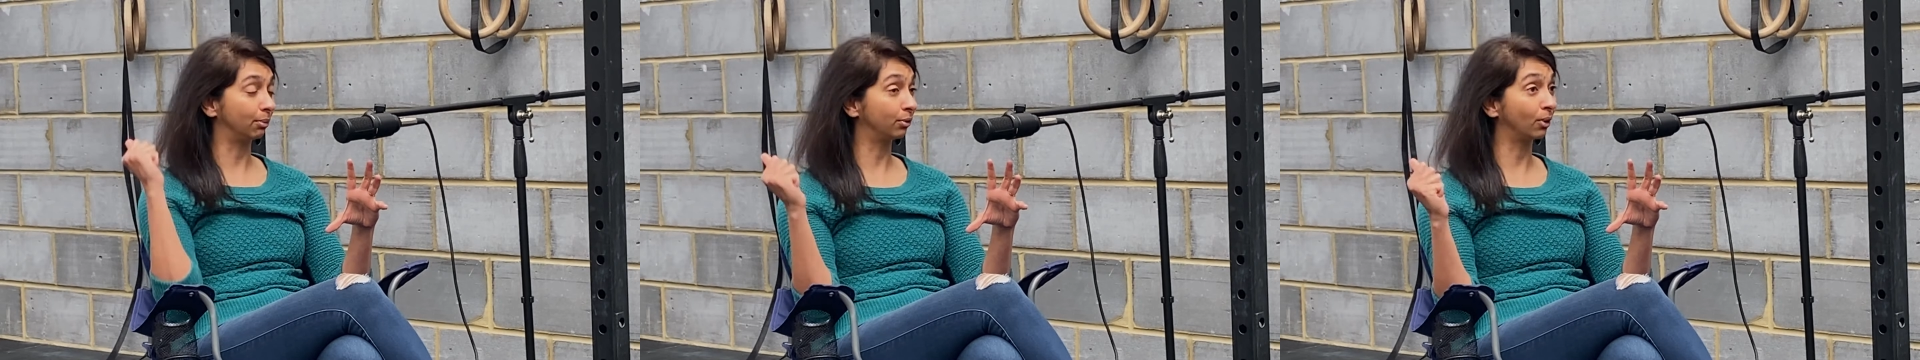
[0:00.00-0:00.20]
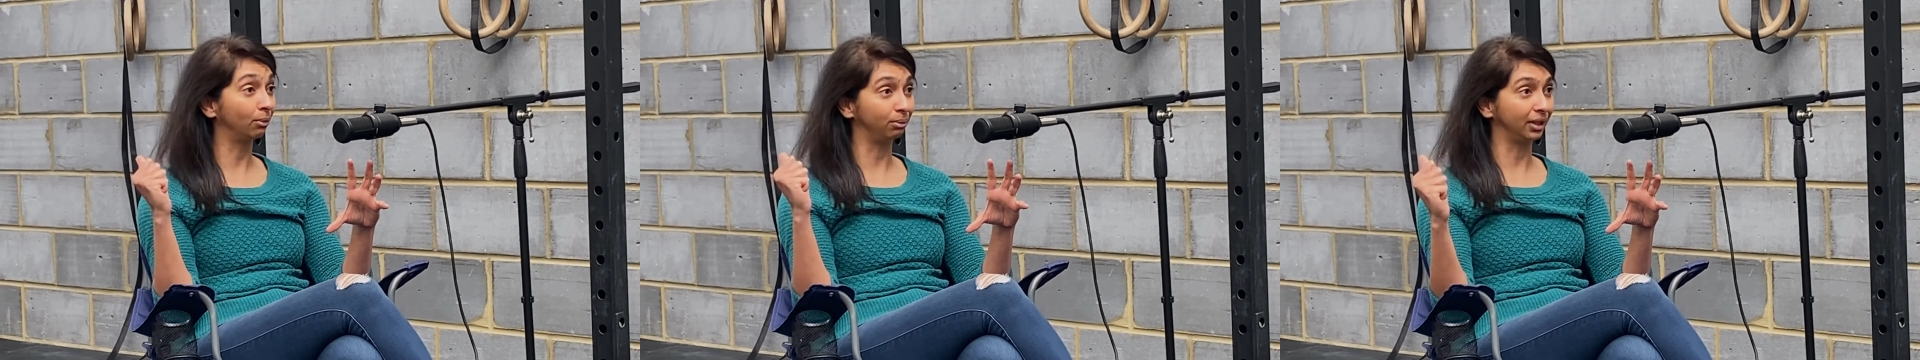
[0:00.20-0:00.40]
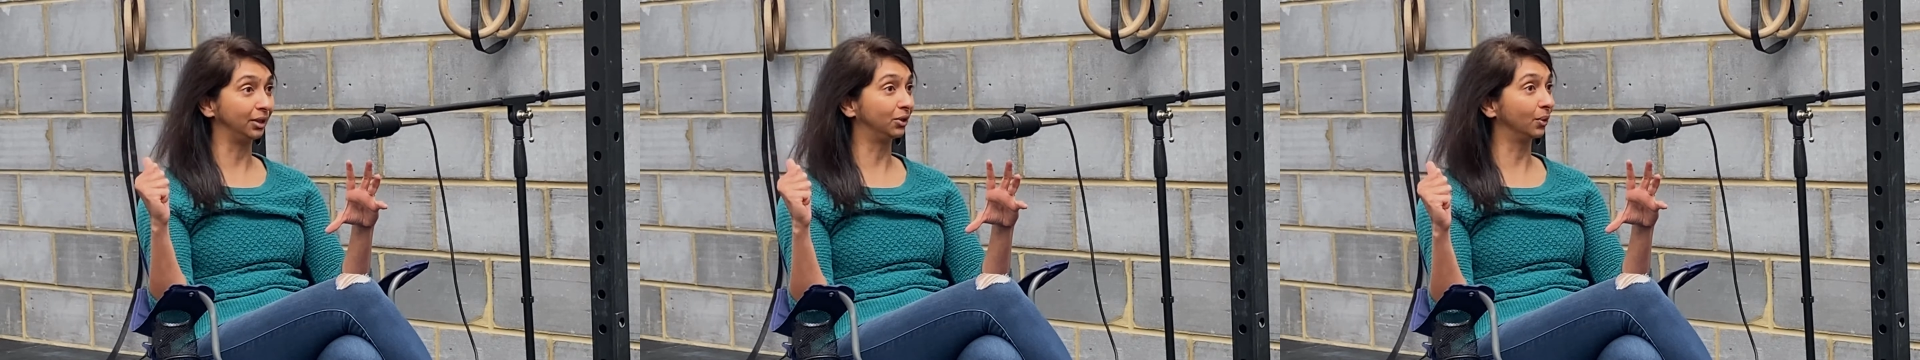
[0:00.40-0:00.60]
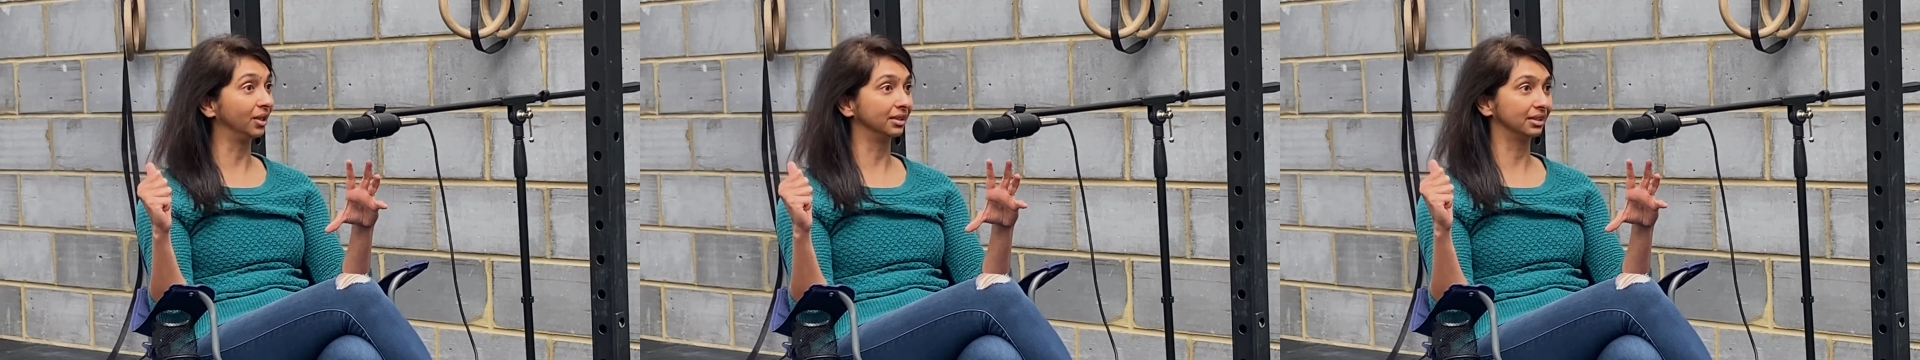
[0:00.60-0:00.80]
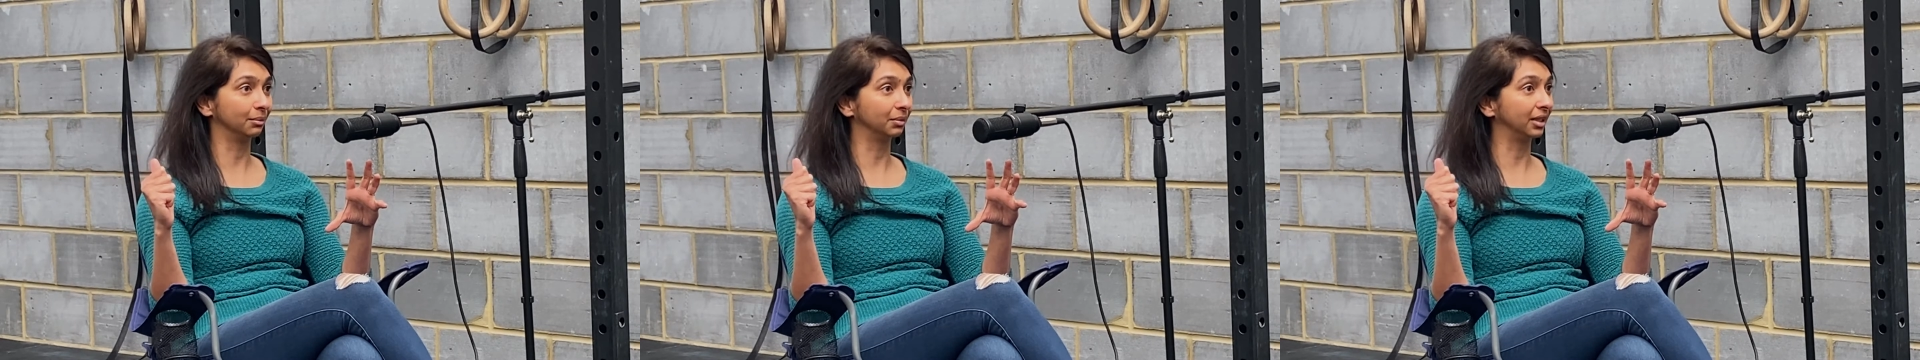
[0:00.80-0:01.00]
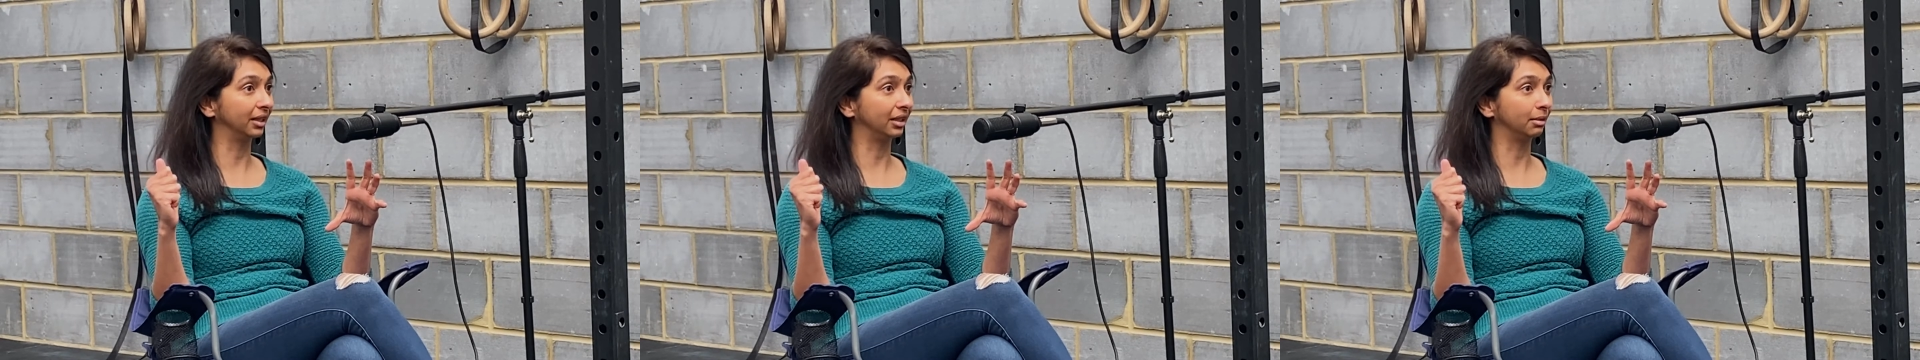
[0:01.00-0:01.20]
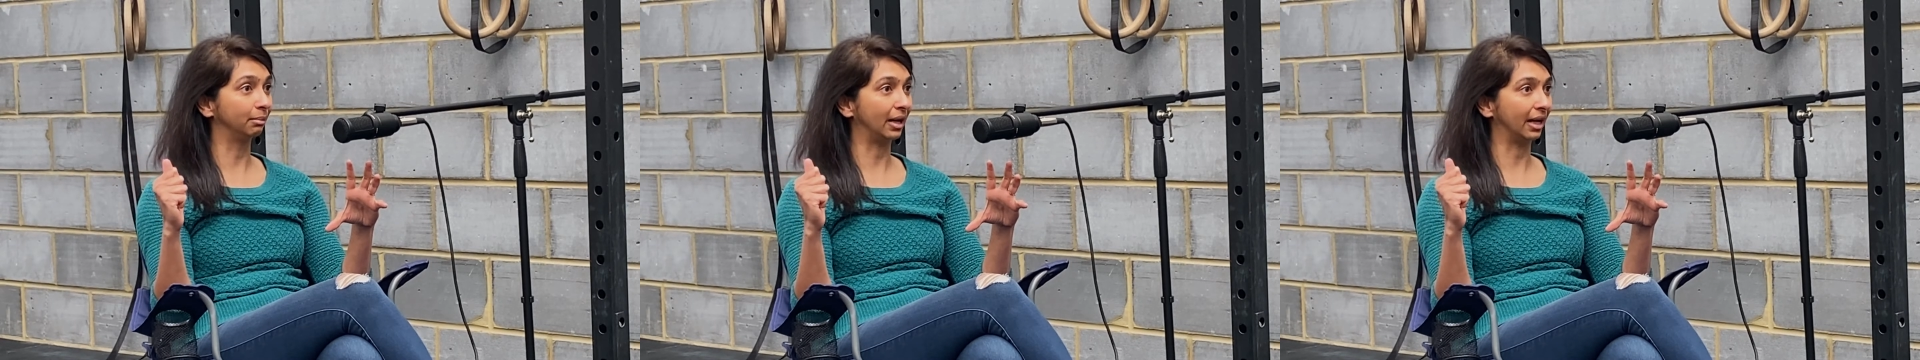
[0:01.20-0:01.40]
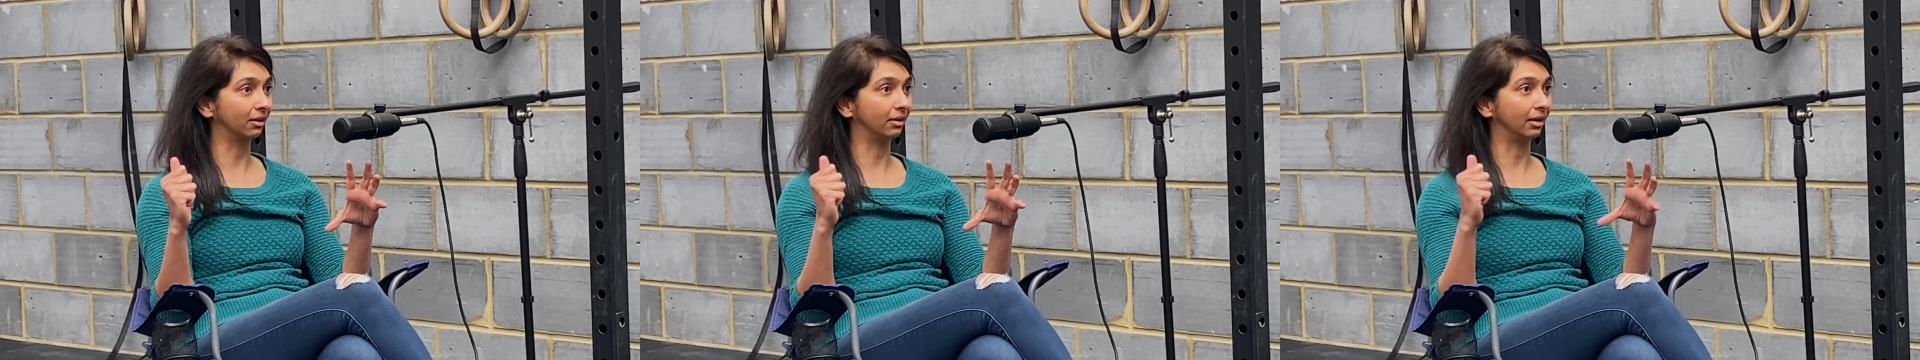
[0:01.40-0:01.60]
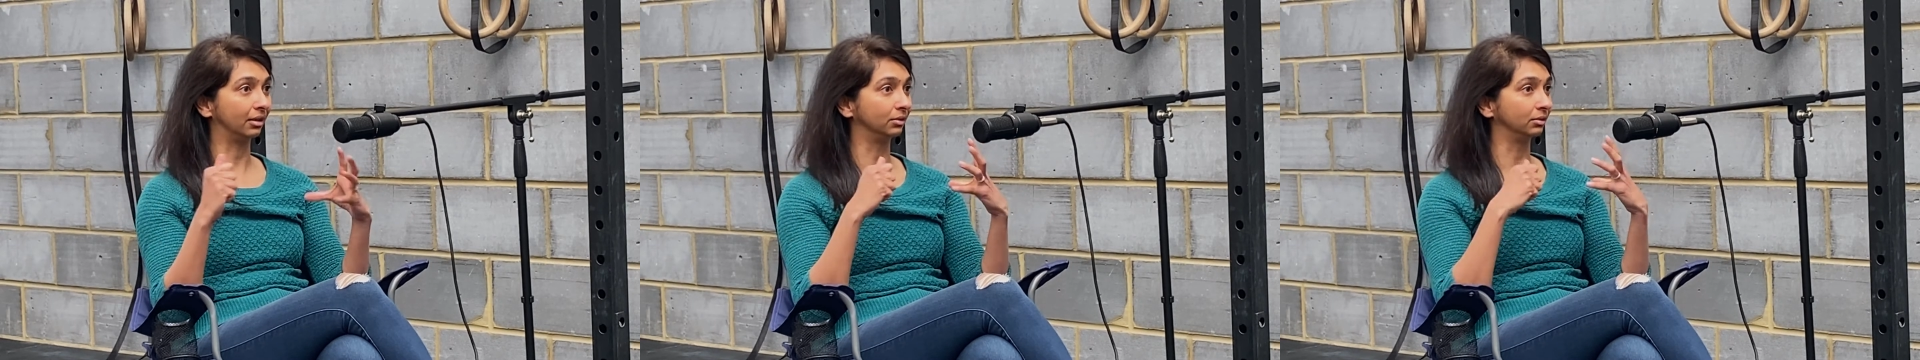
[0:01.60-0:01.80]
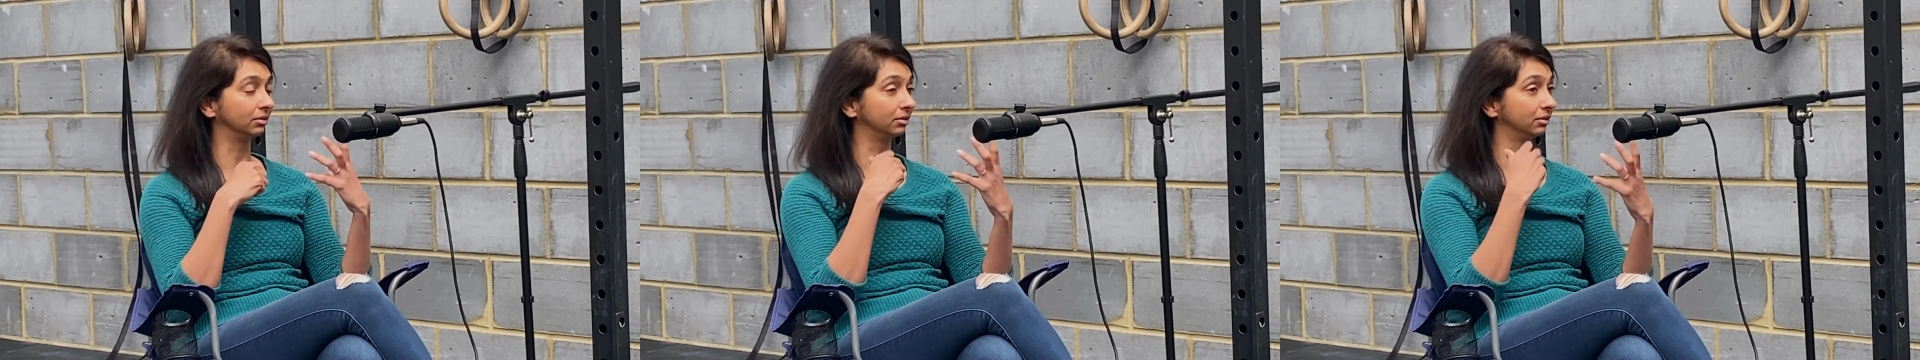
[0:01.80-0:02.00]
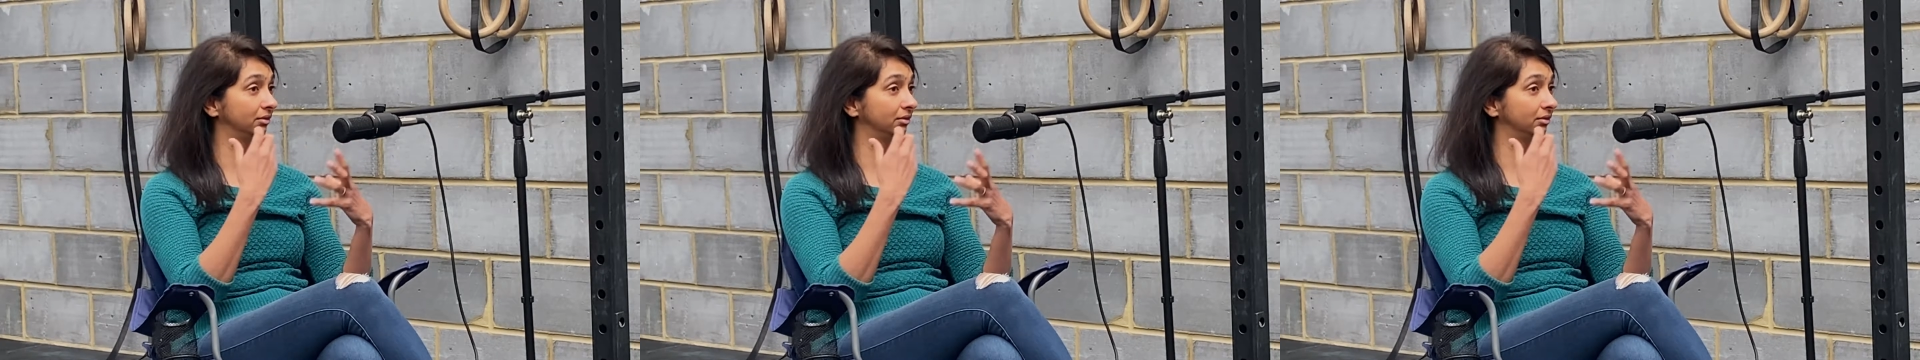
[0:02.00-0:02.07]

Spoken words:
probably doing something in the background